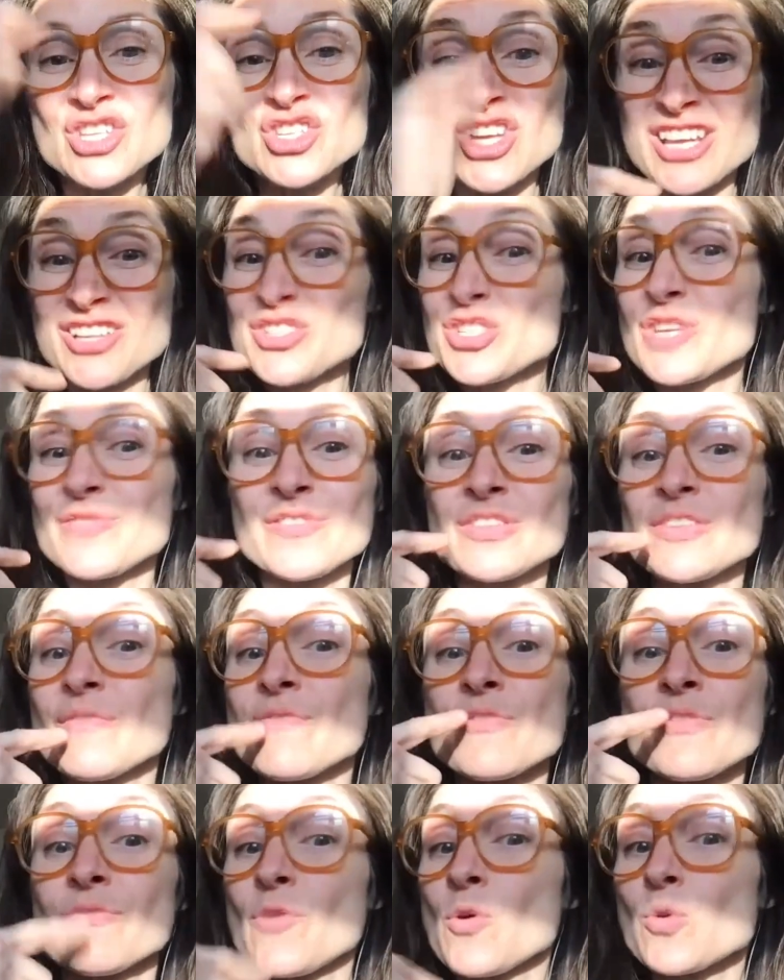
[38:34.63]
change even
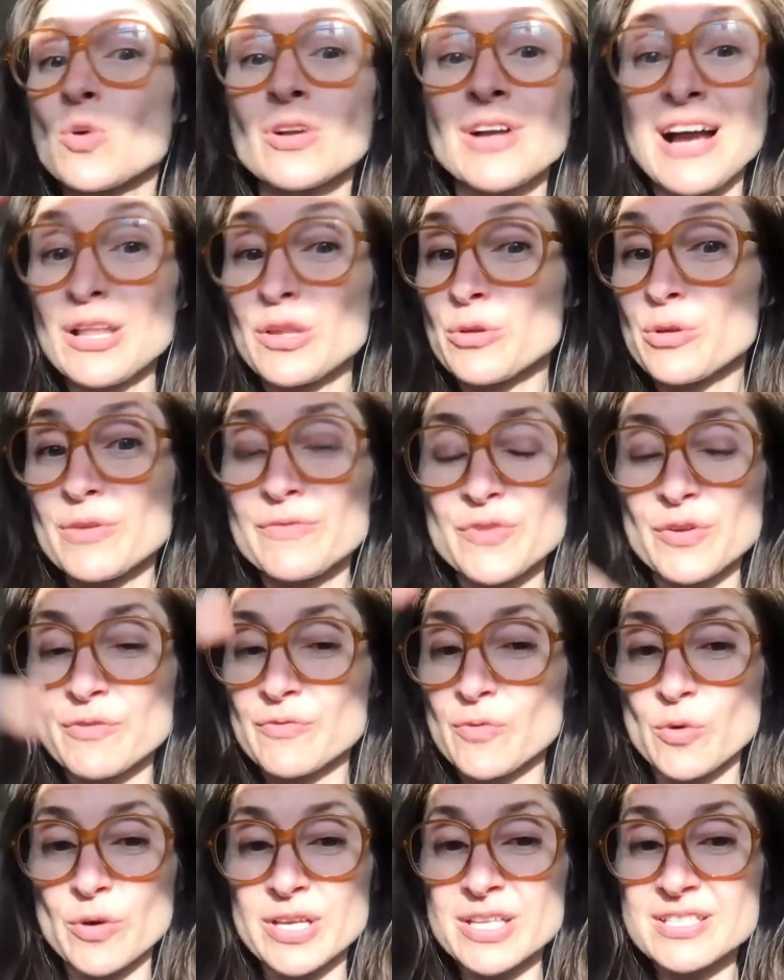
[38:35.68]
the vocal color of
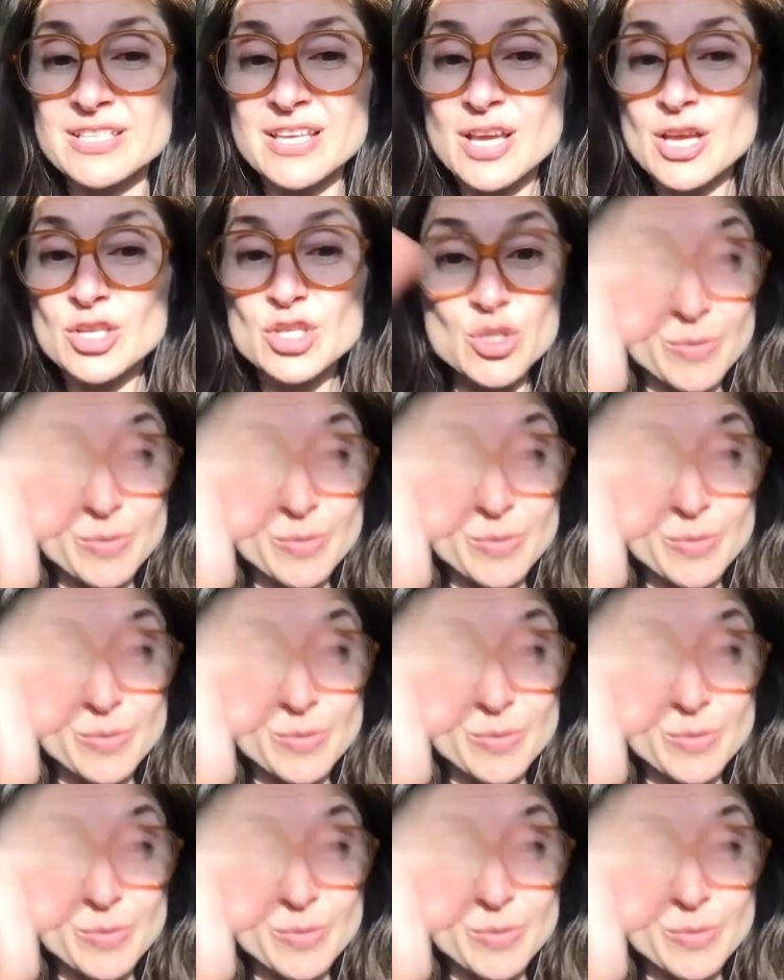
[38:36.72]
your voice